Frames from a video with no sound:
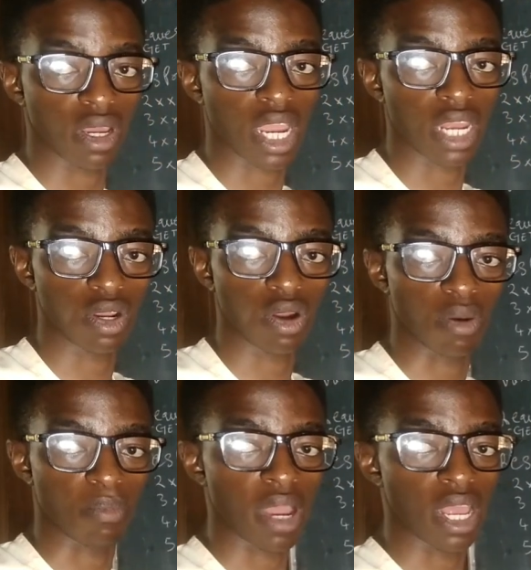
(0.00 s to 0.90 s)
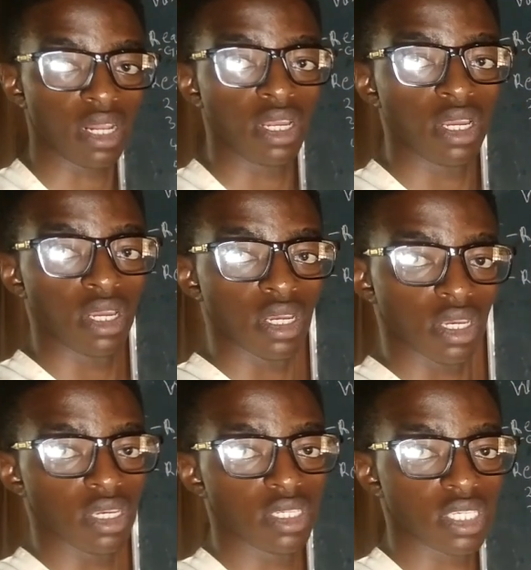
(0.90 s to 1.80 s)
kind of file
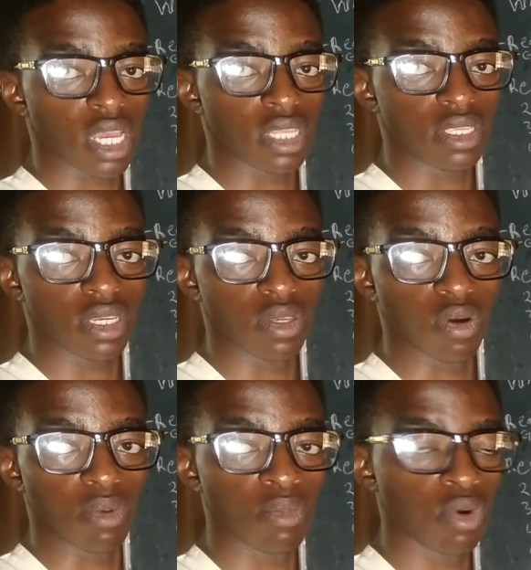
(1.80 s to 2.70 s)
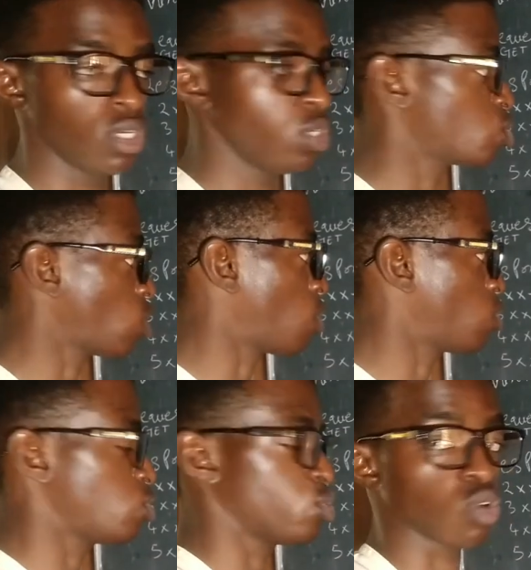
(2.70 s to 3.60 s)
inside your memory, so I
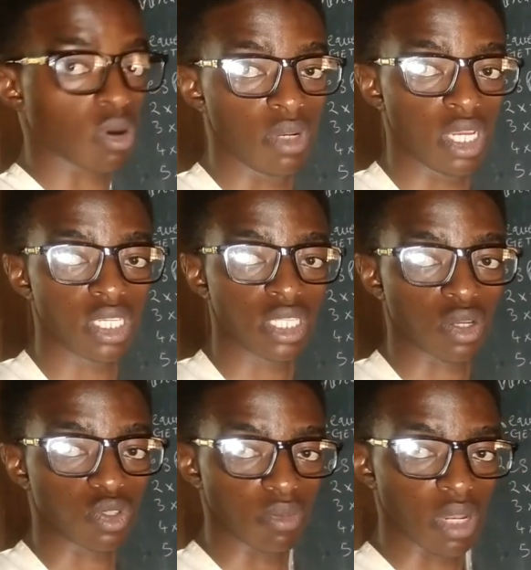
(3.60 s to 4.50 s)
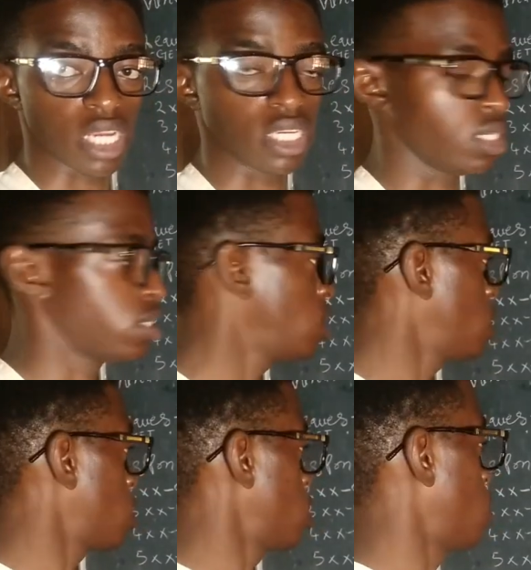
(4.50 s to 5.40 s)
want you to update it now to be like this.
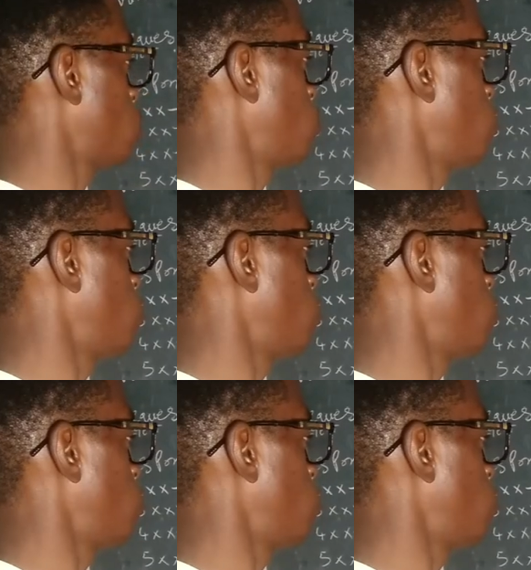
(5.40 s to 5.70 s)
Then you